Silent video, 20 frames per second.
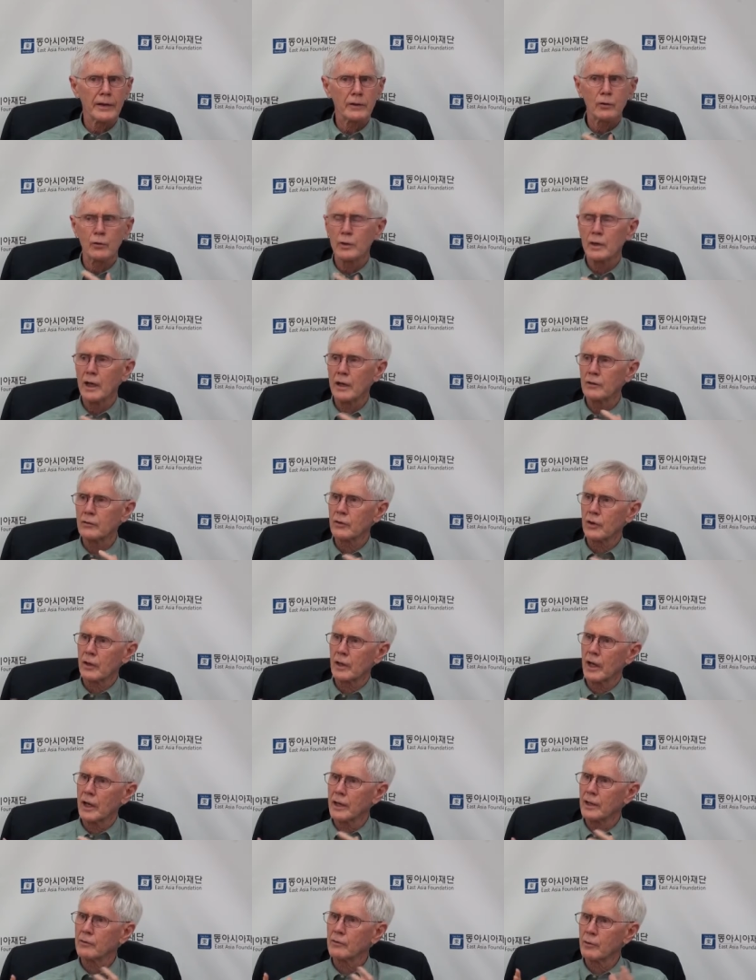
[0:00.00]
that creates a
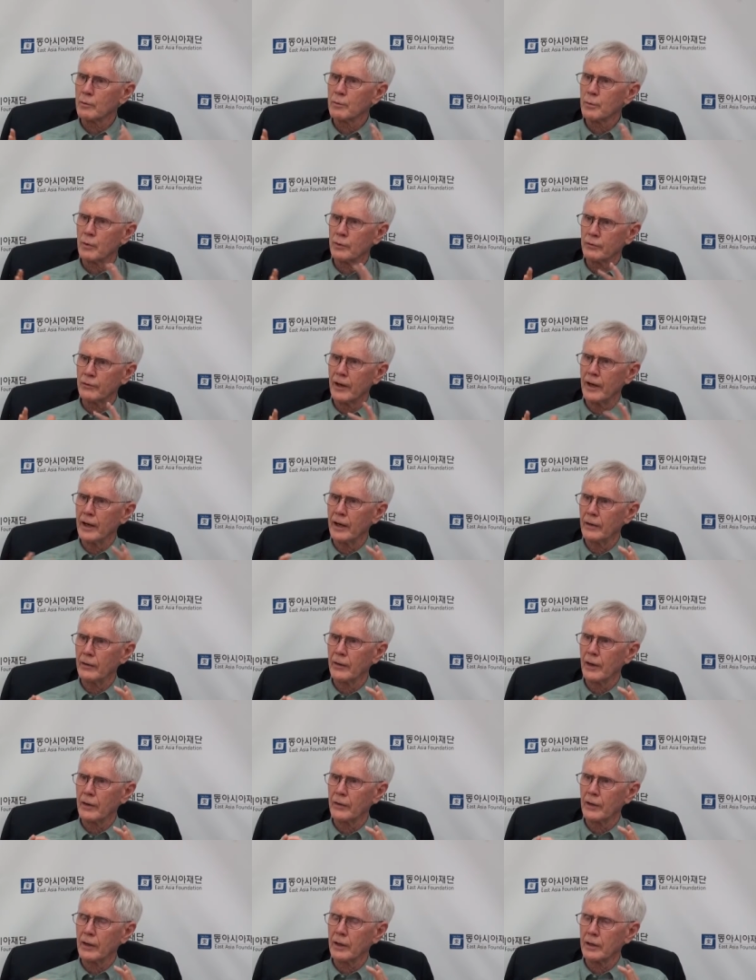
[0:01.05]
kind of a profound,
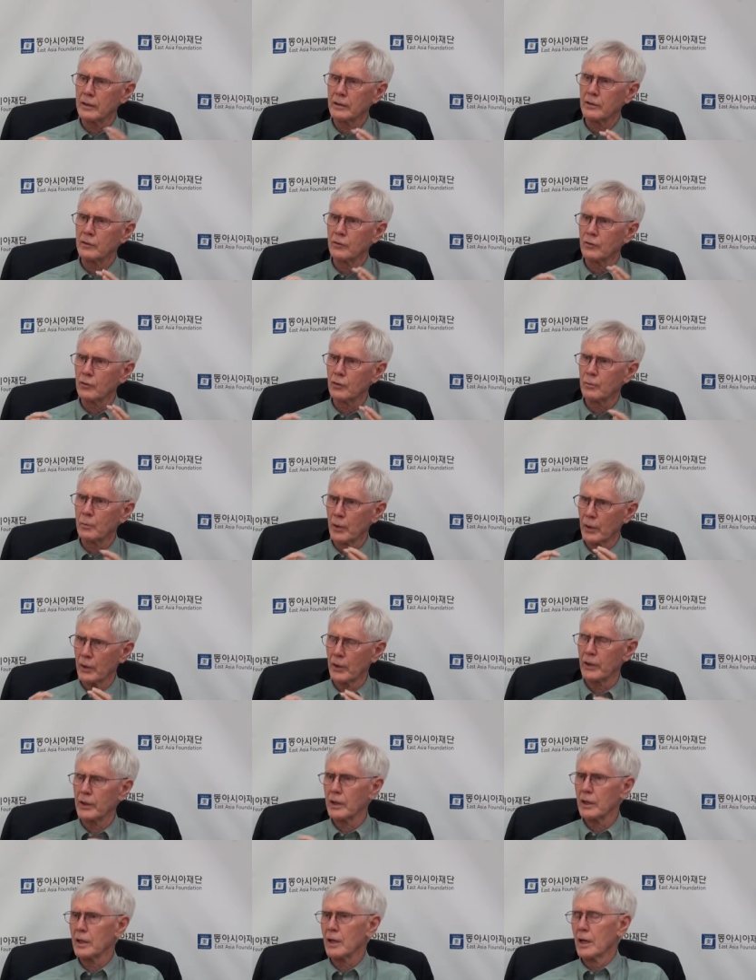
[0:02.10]
I think,
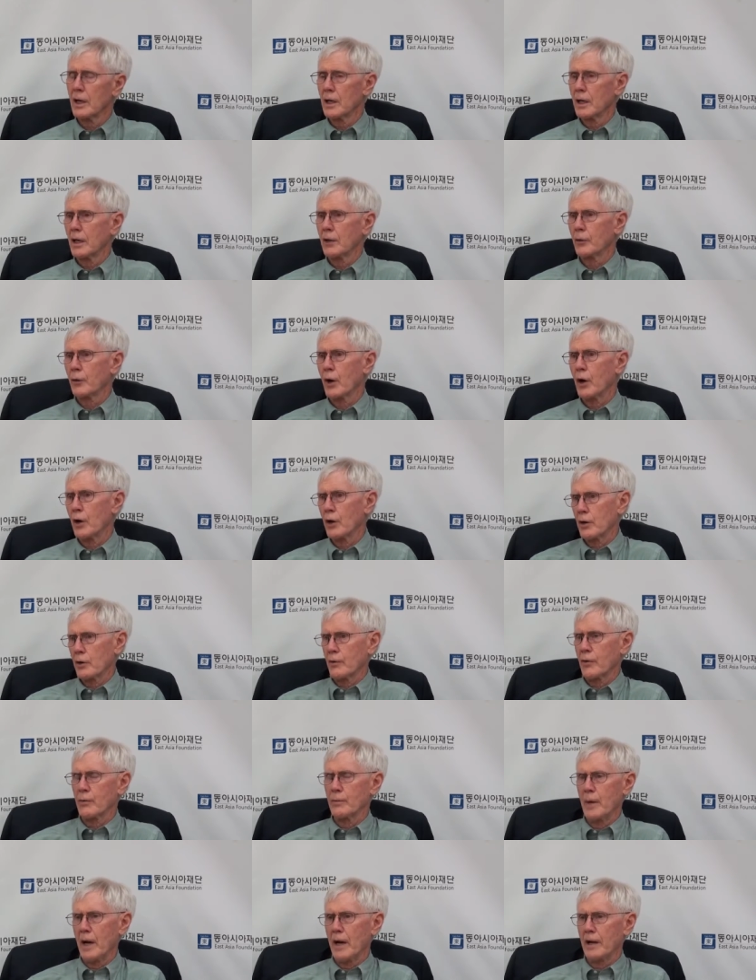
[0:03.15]
instability at the heart
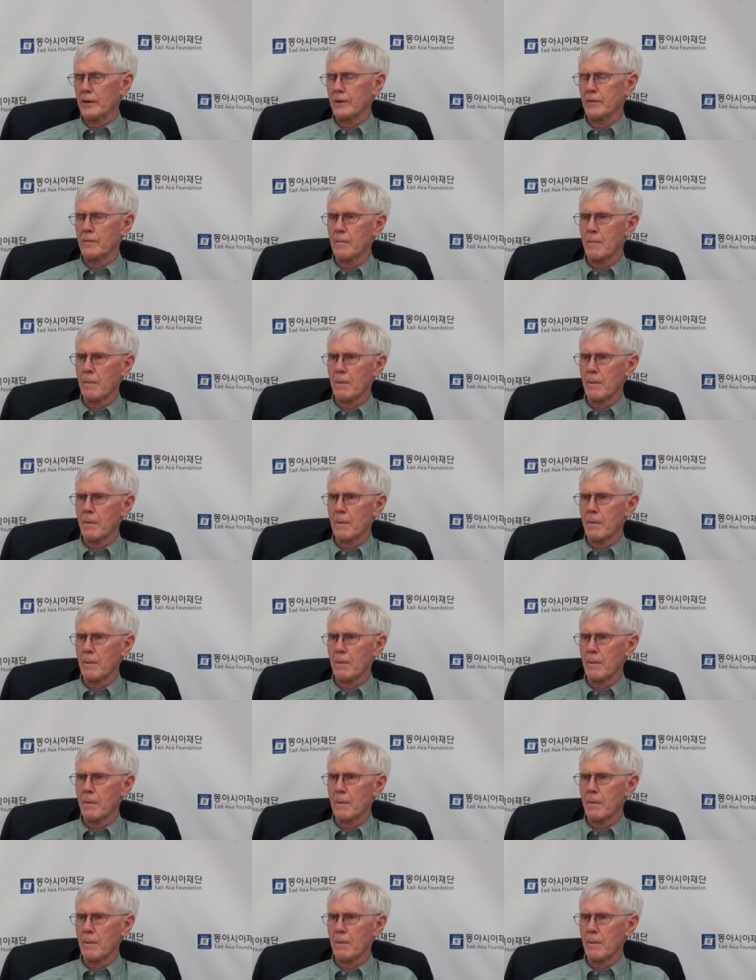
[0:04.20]
of the matter.